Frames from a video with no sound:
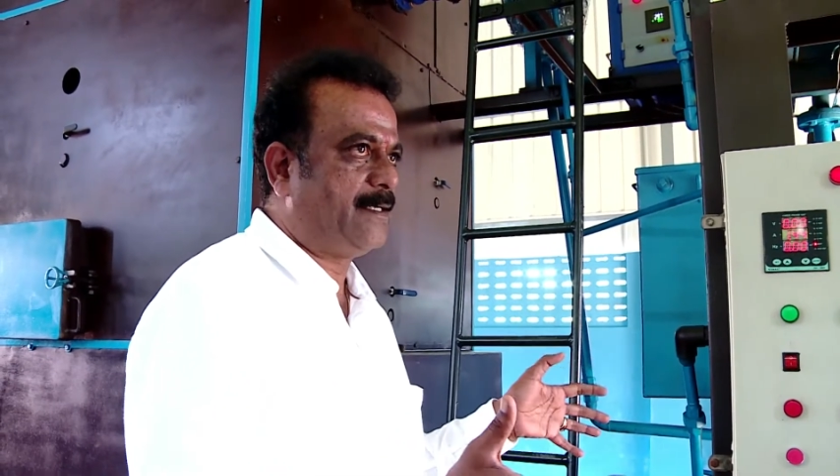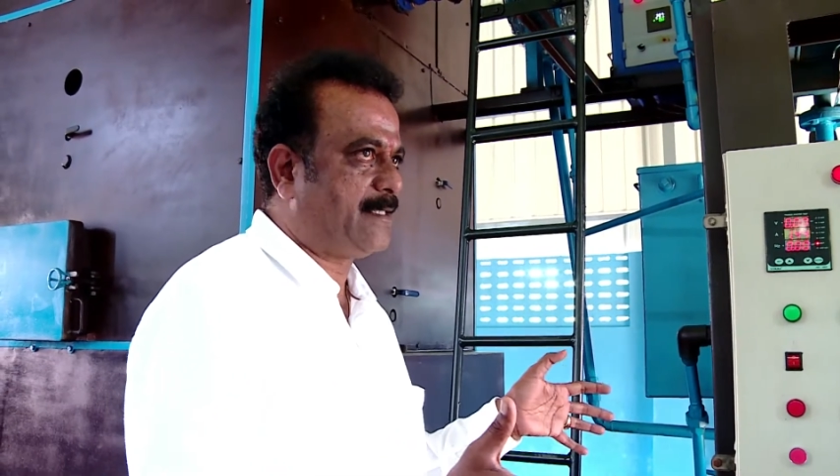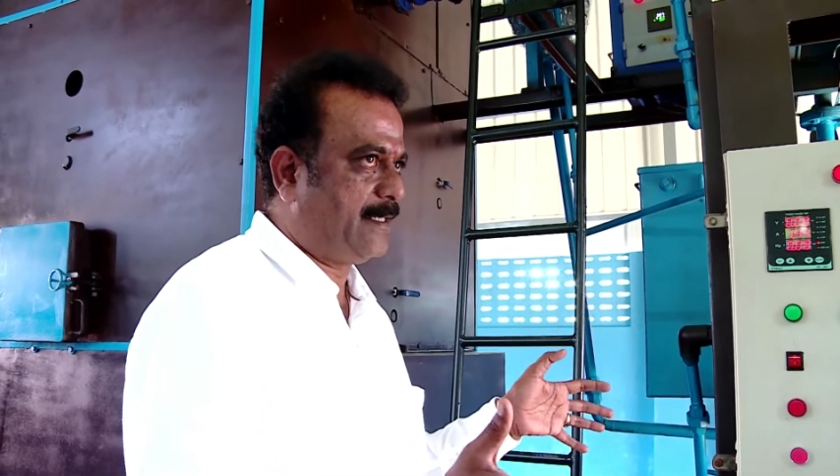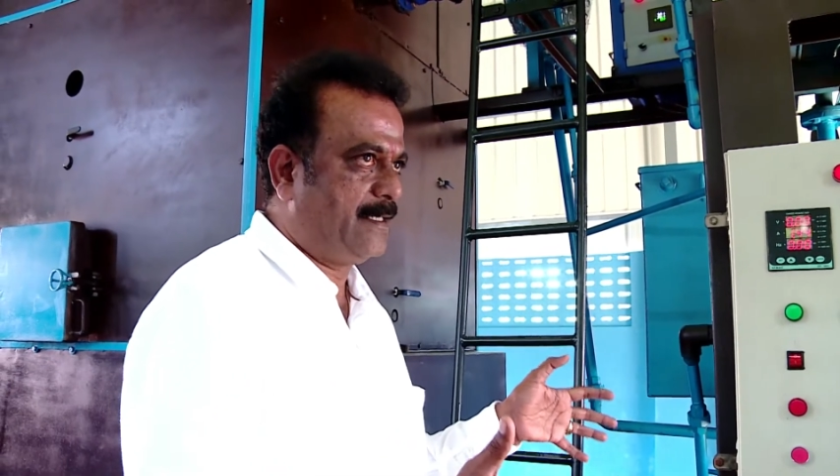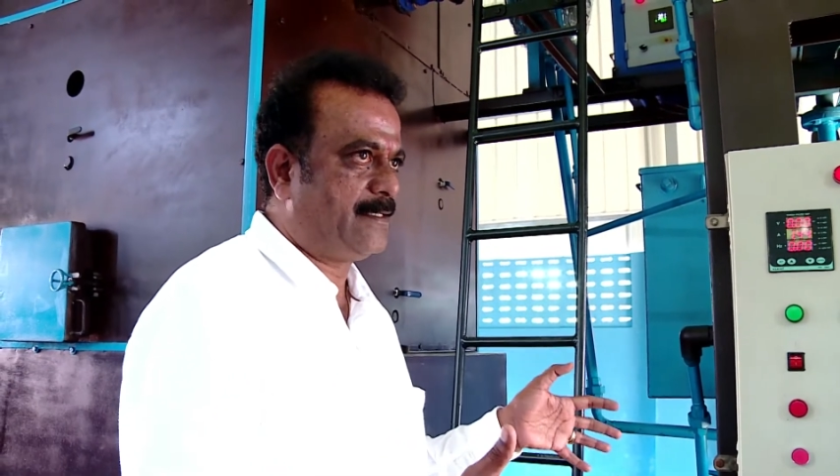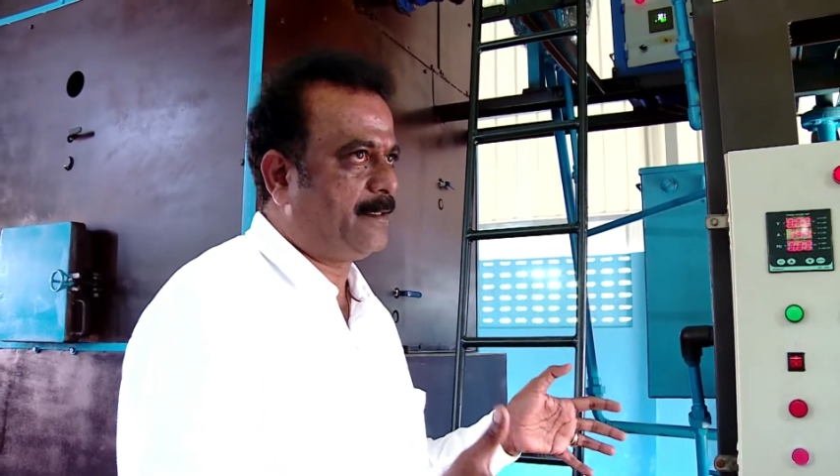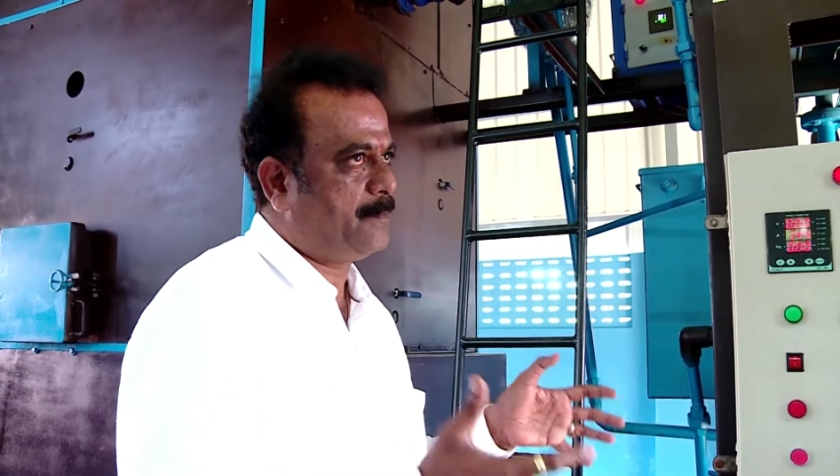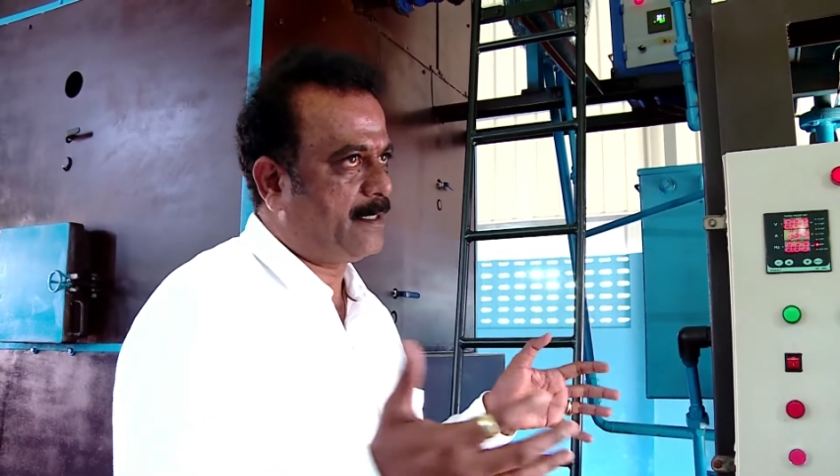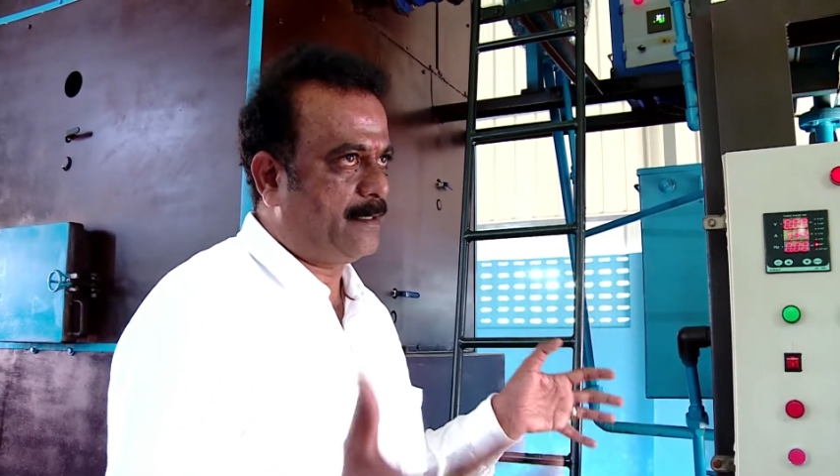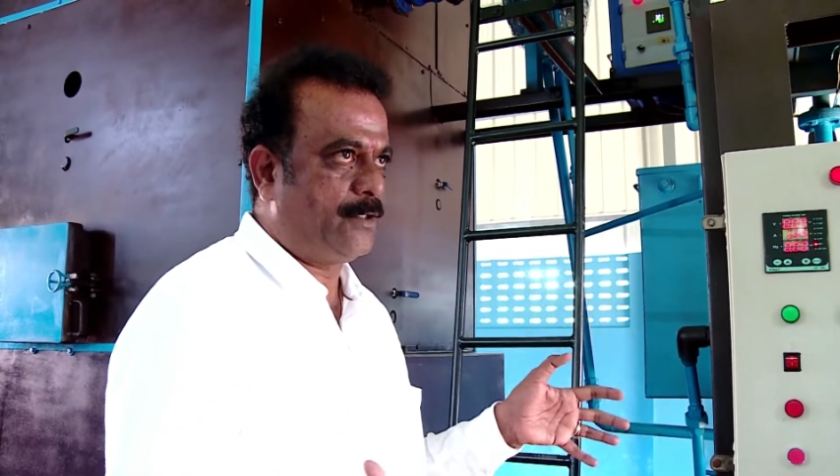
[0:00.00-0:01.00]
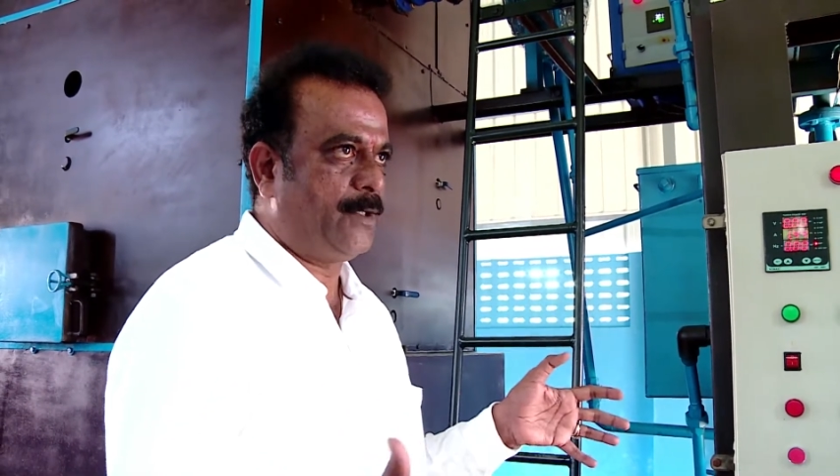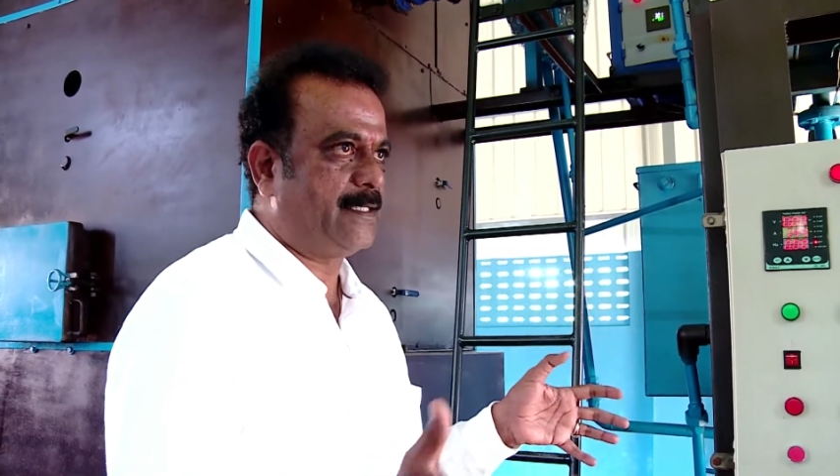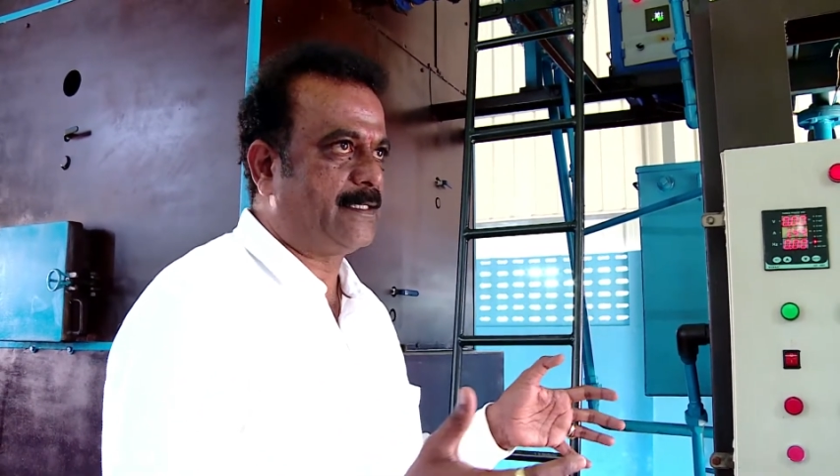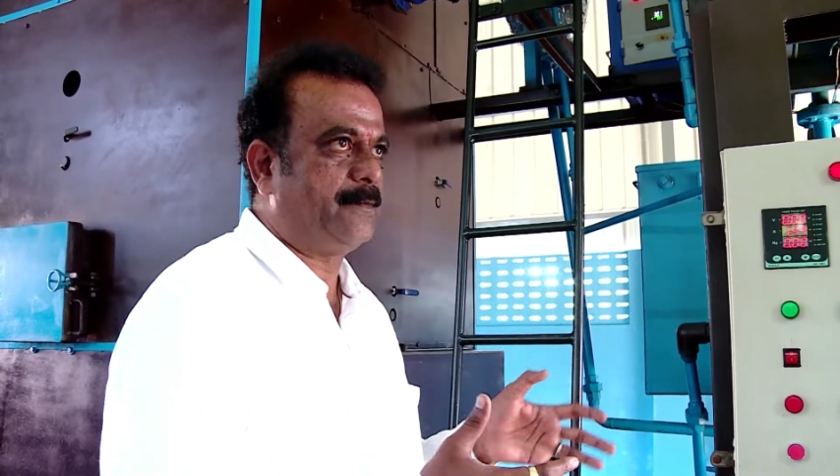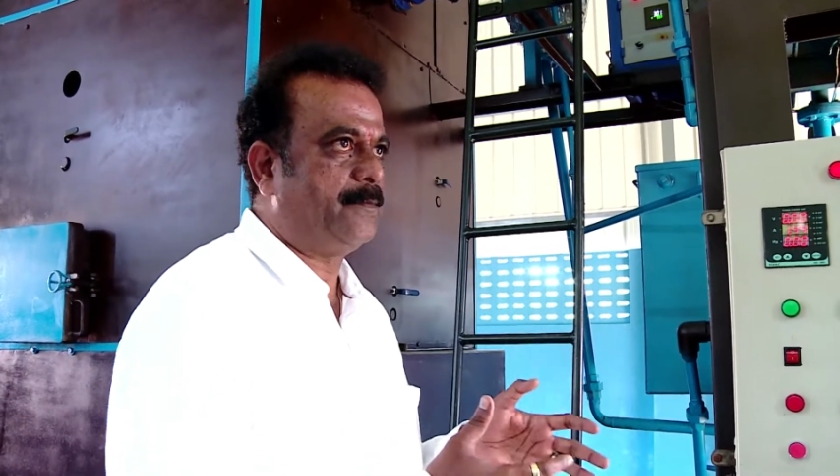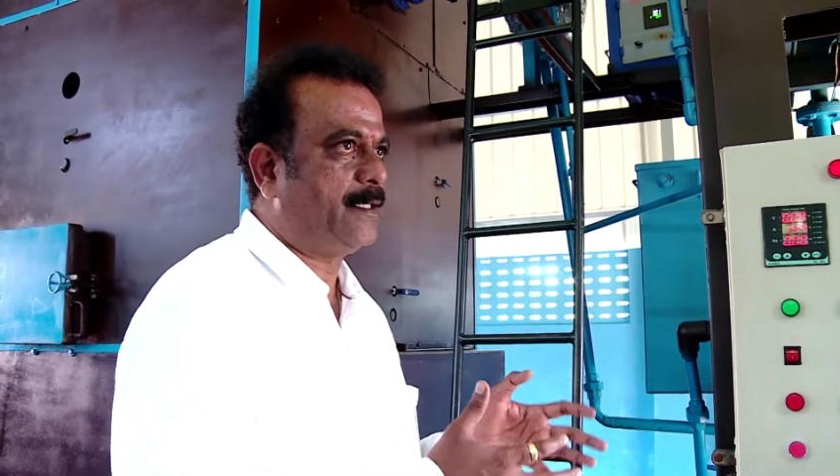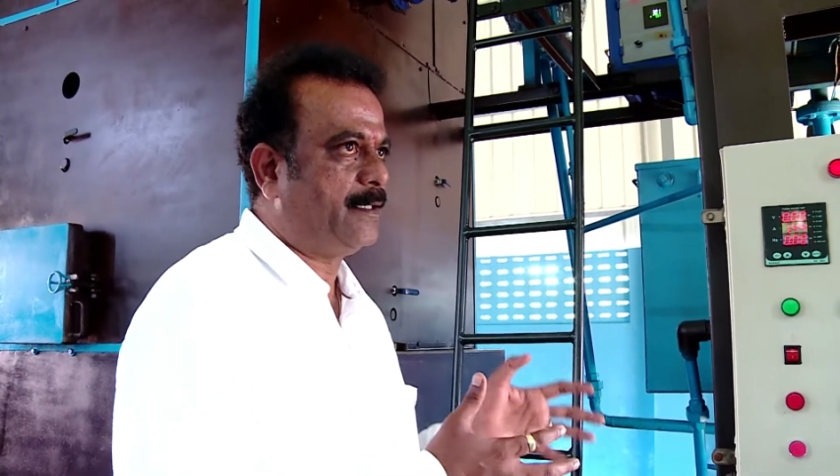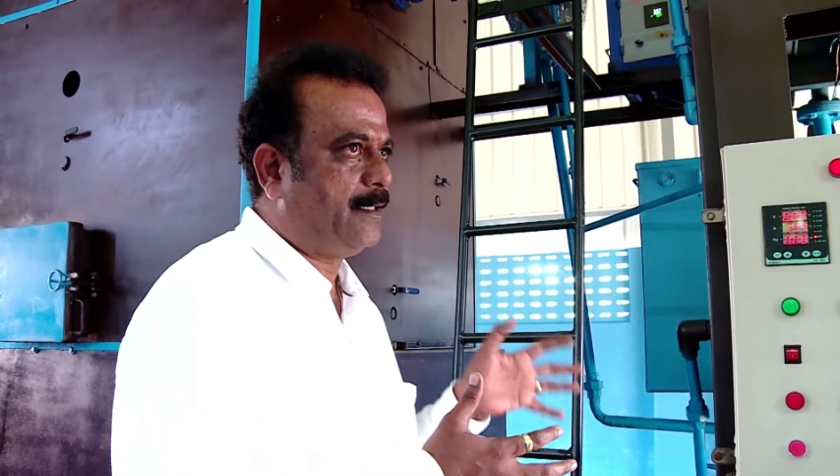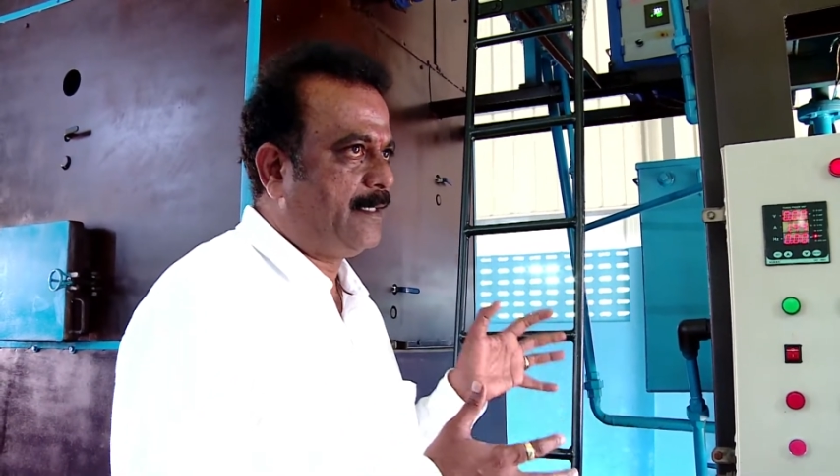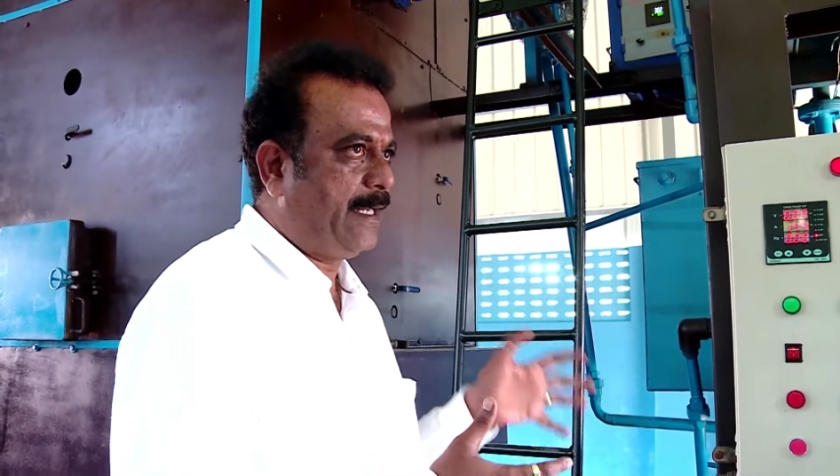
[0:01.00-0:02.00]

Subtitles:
single chamber or dual chamber,